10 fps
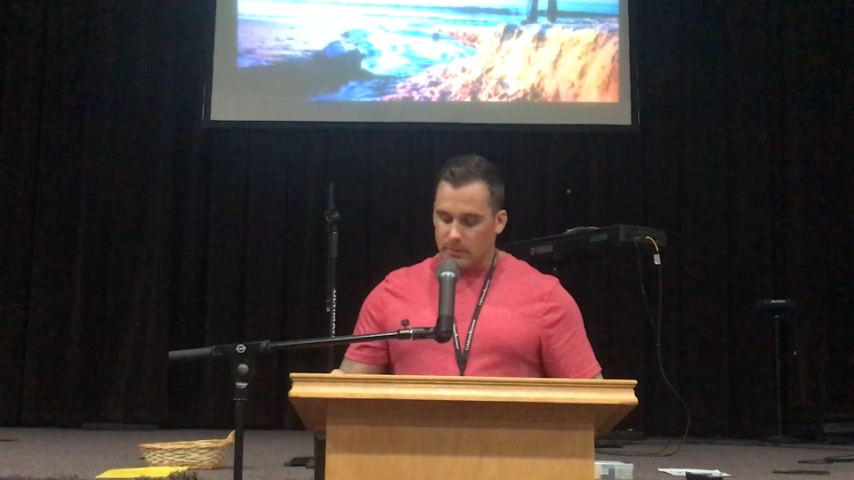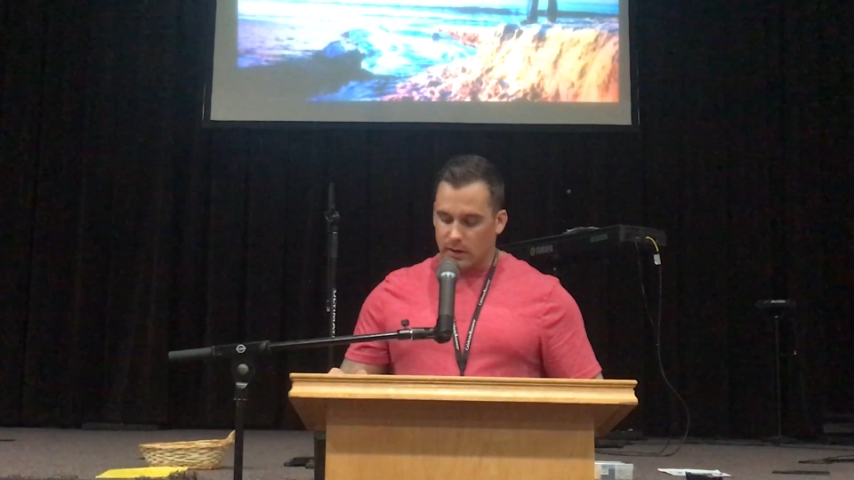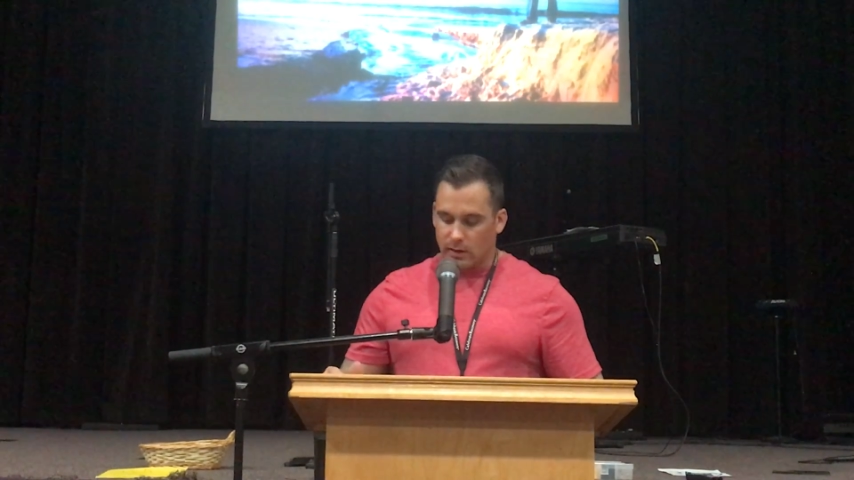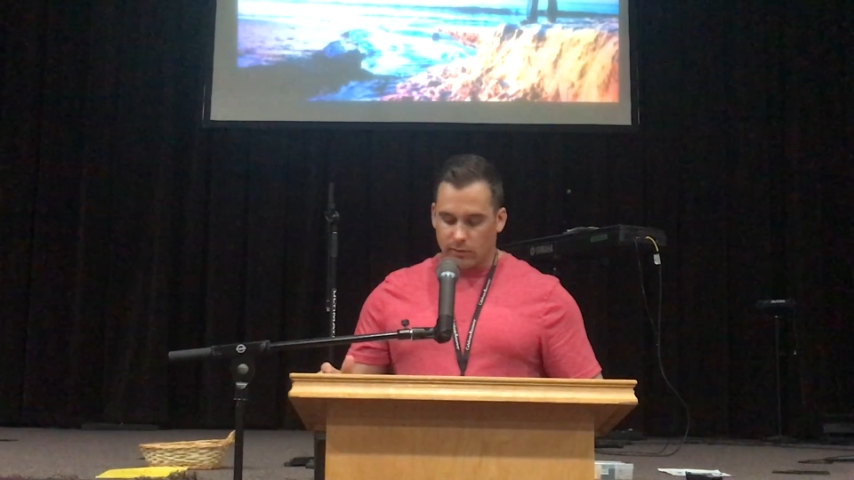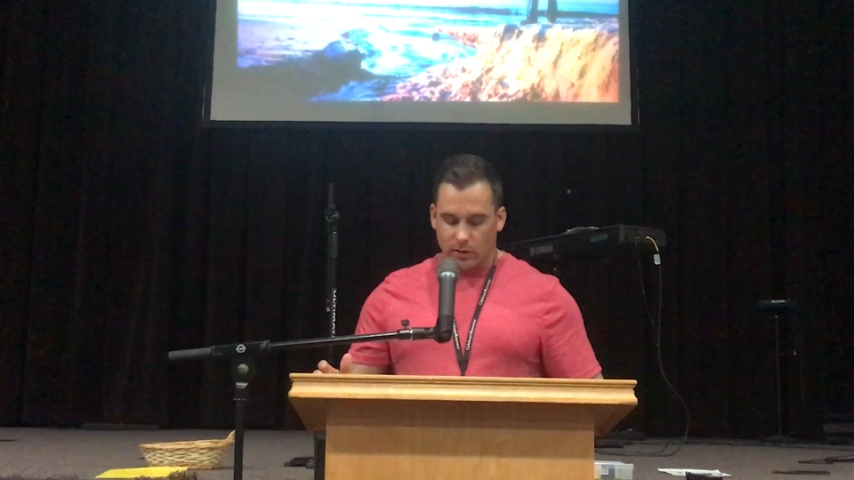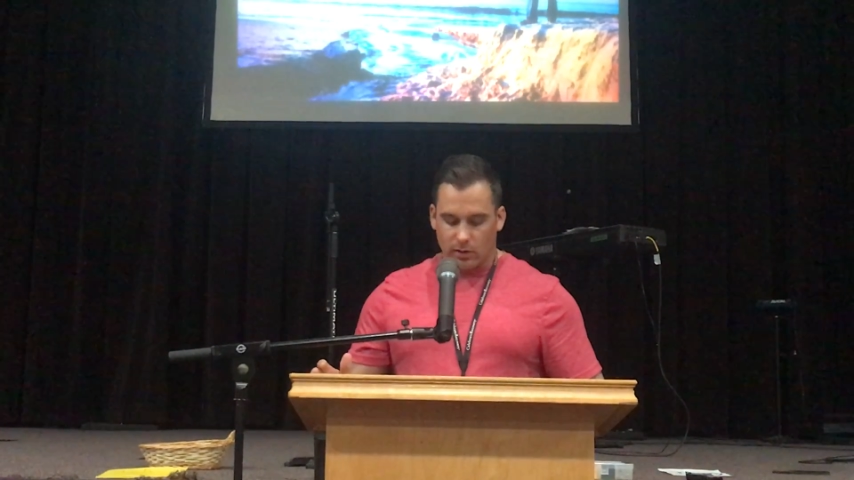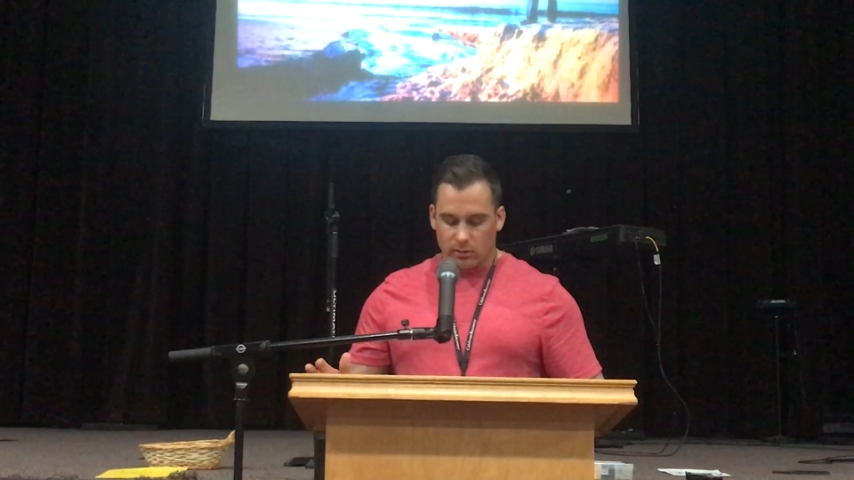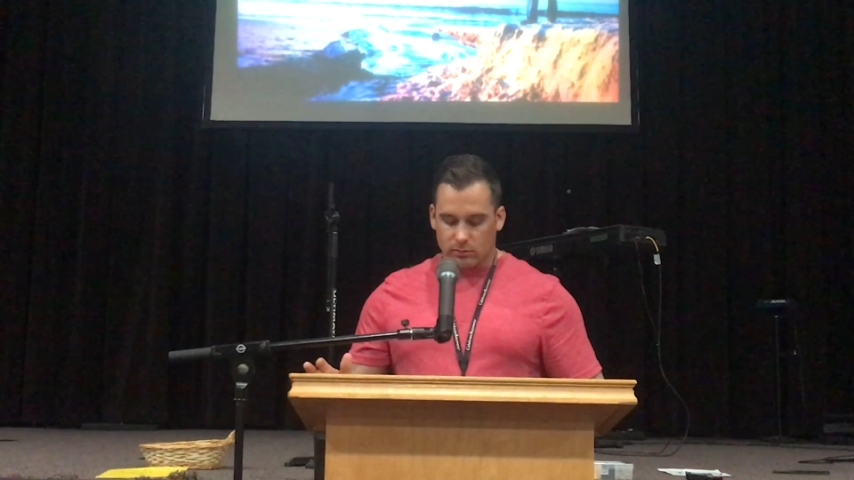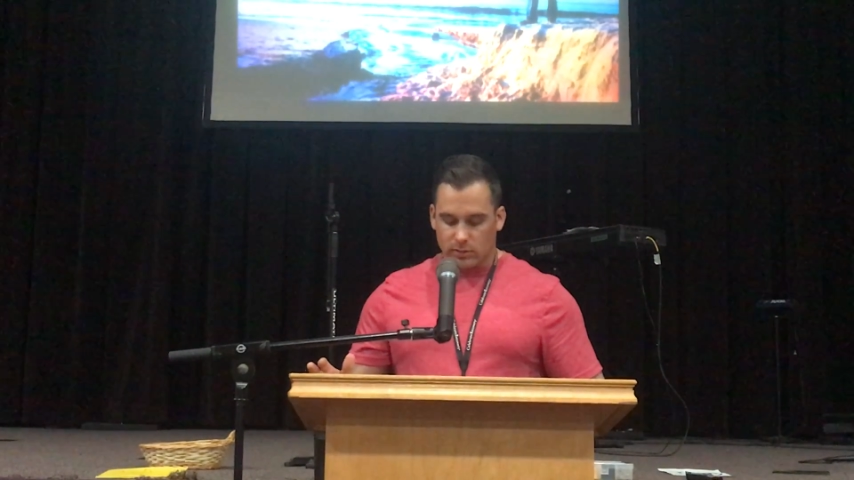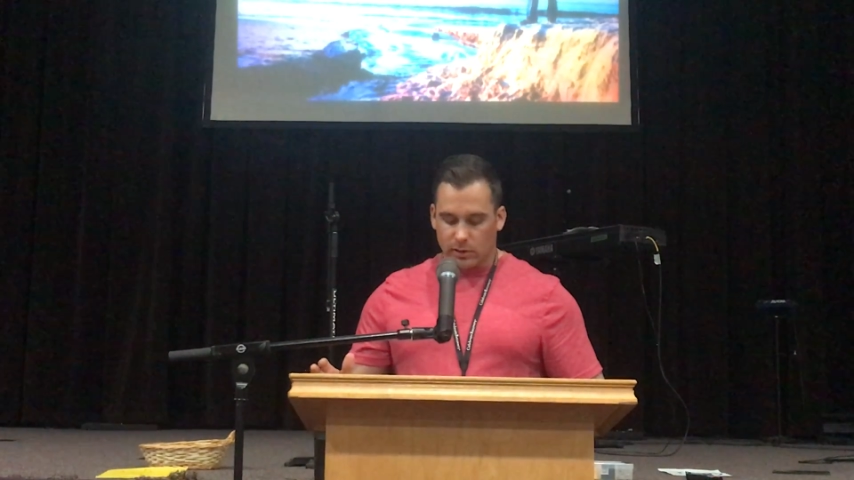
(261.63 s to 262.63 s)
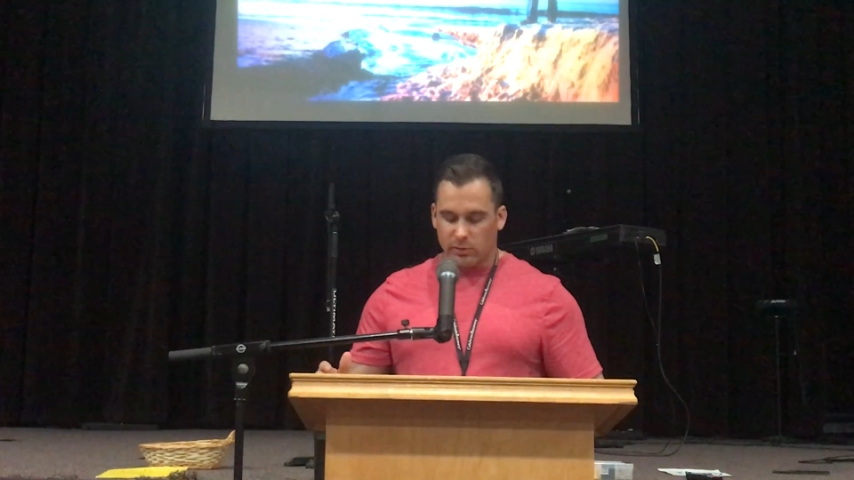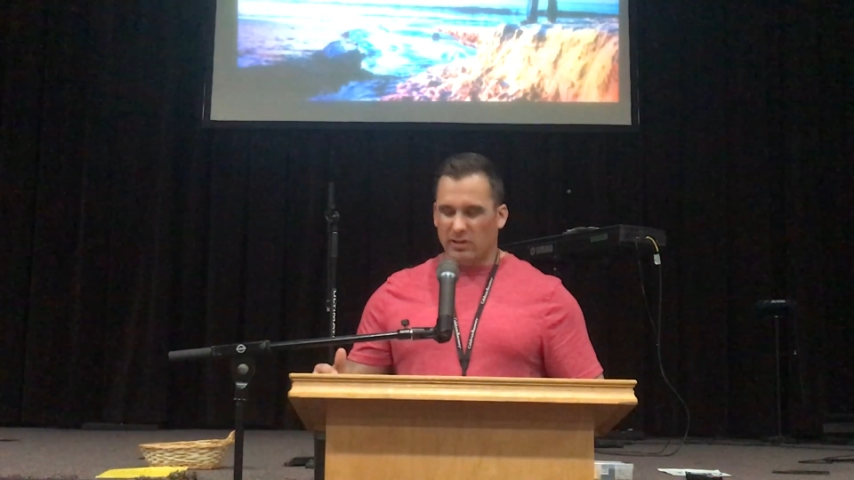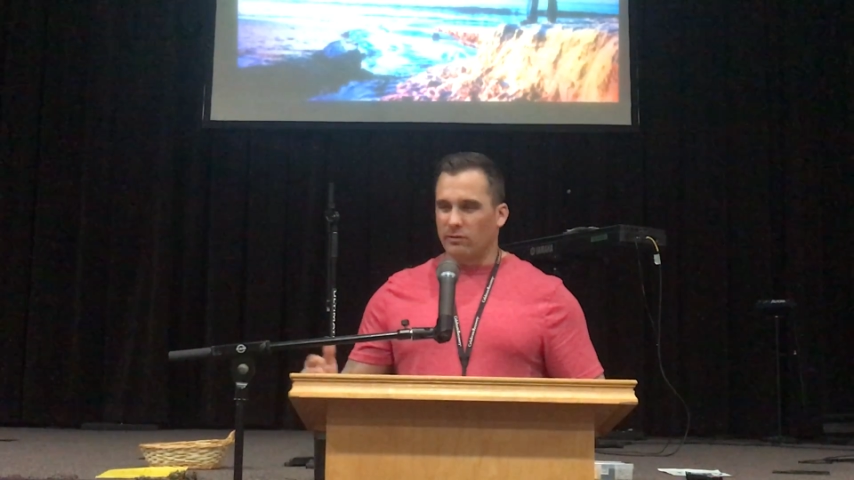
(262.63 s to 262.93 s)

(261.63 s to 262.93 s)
even though he was the